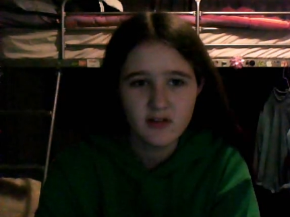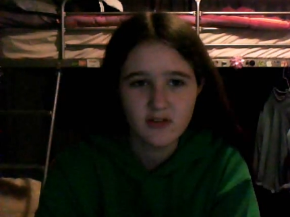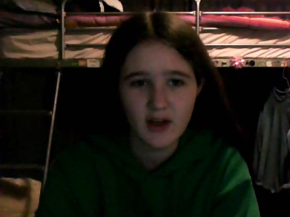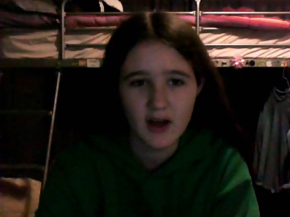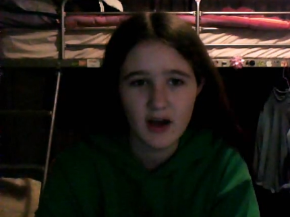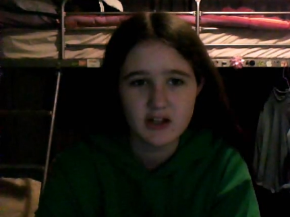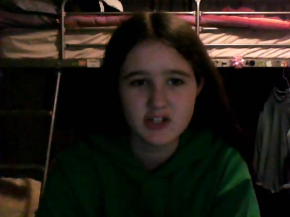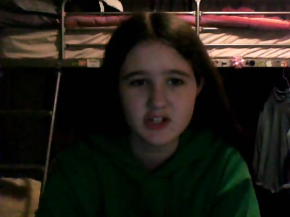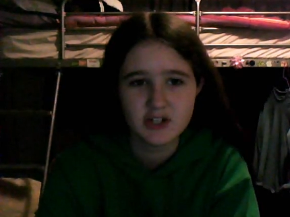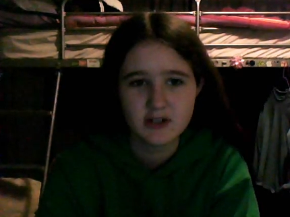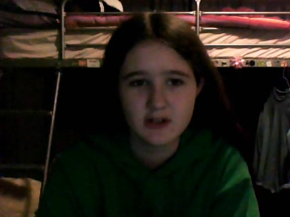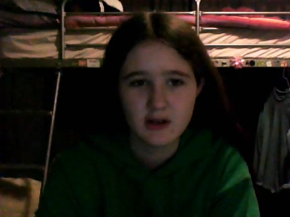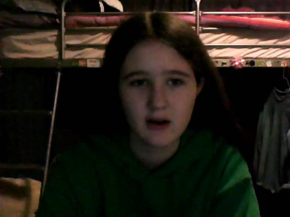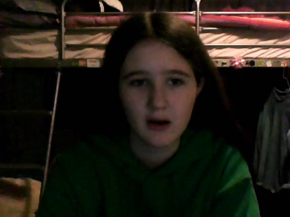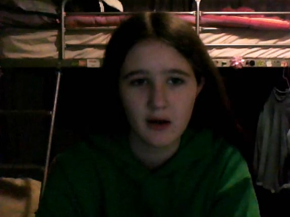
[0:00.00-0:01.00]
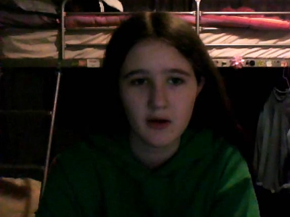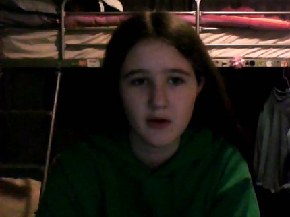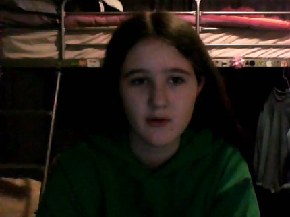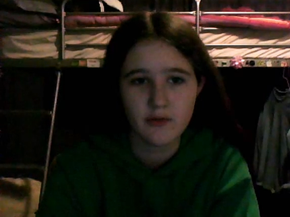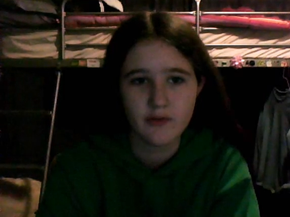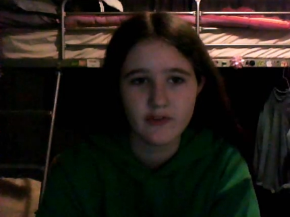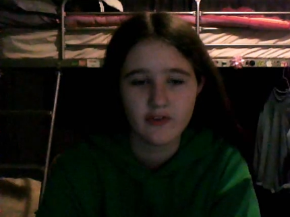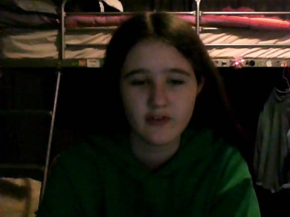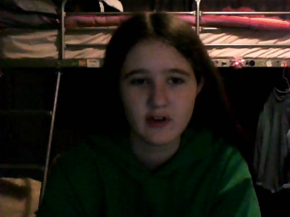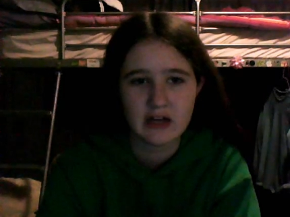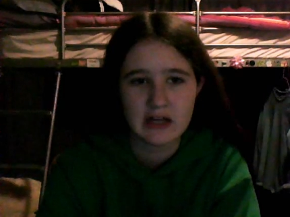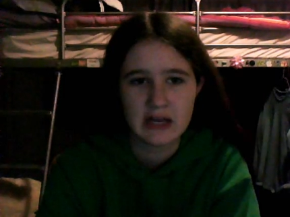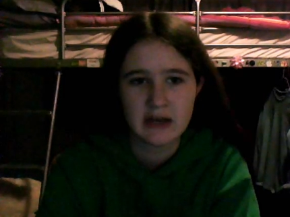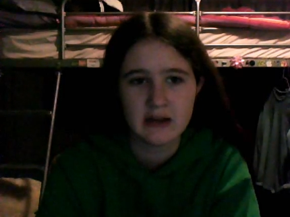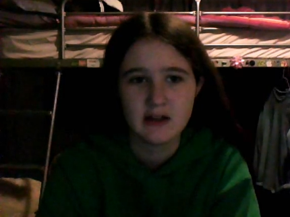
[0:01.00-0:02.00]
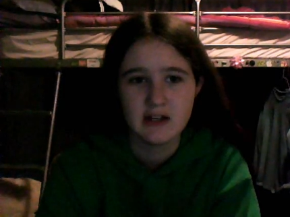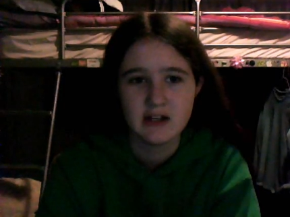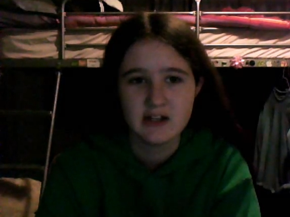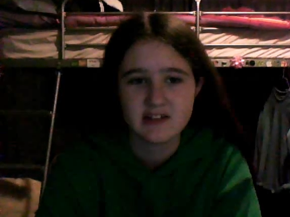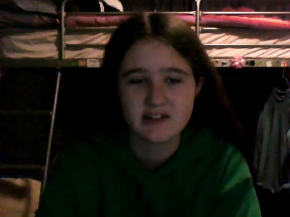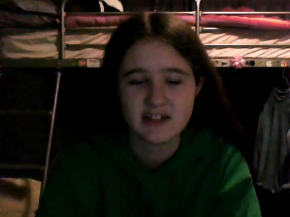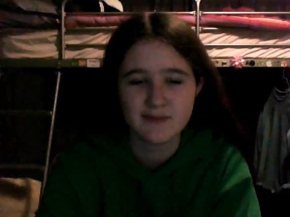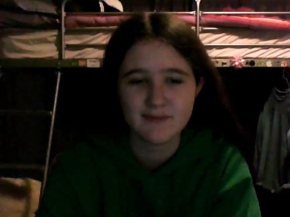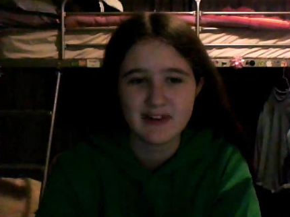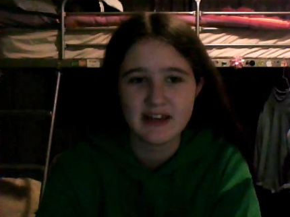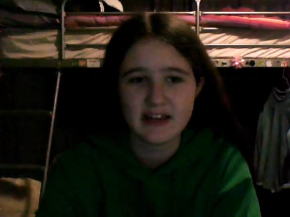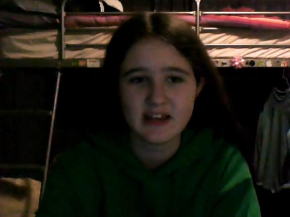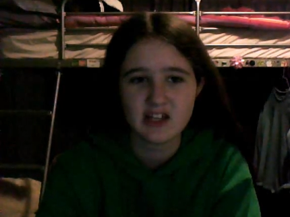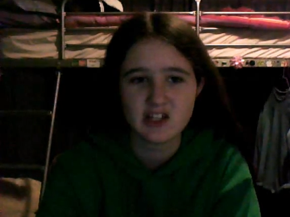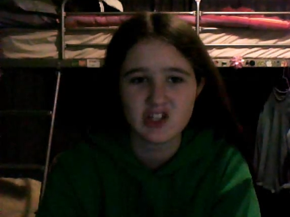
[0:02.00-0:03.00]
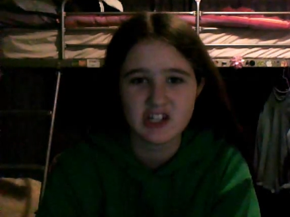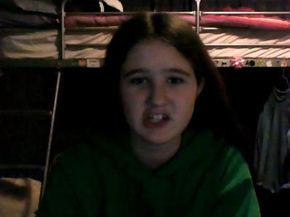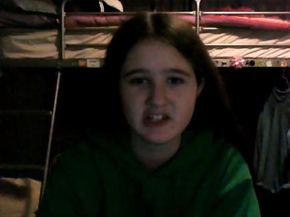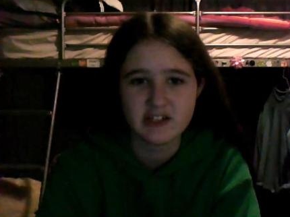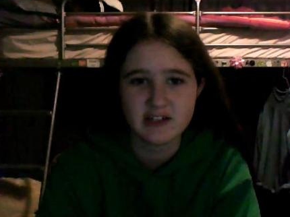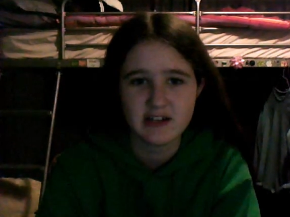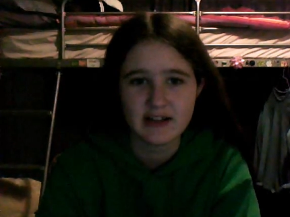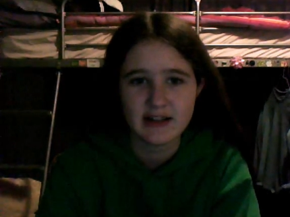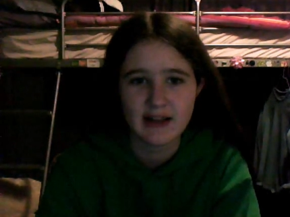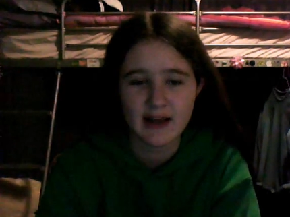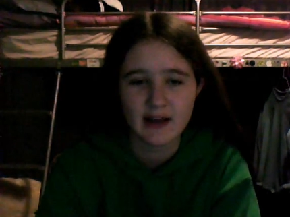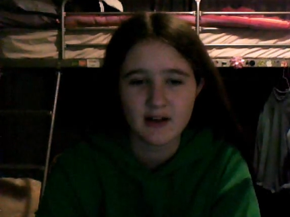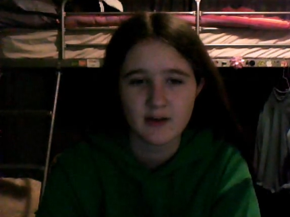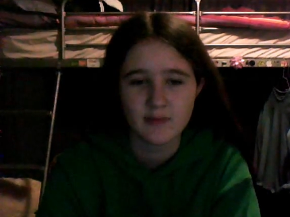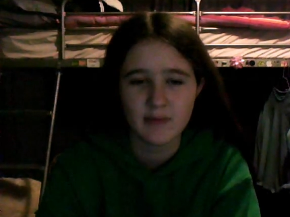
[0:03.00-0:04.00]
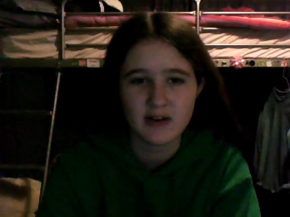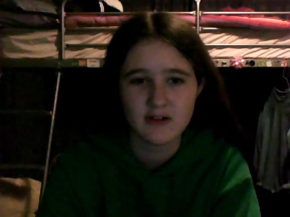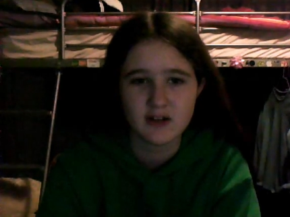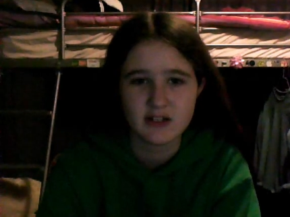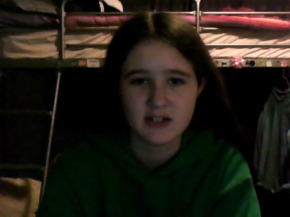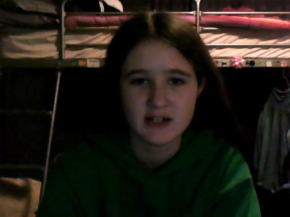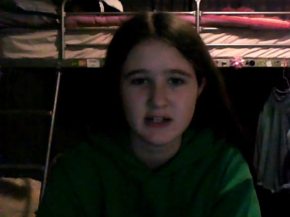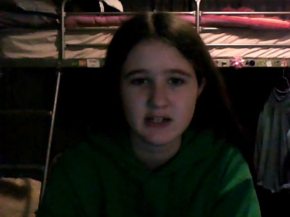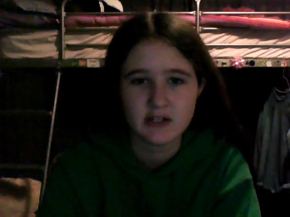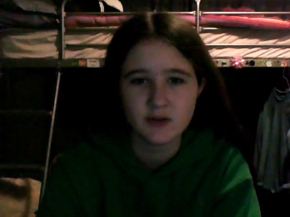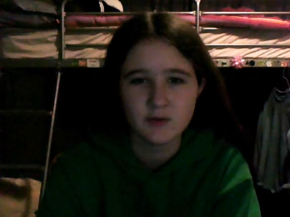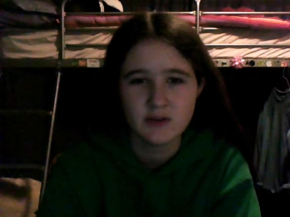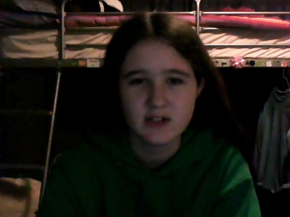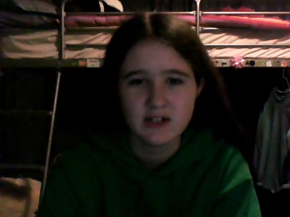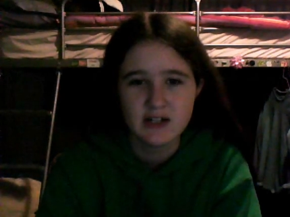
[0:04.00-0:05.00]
touch, clothes can seem really itchy, and that can irritate you.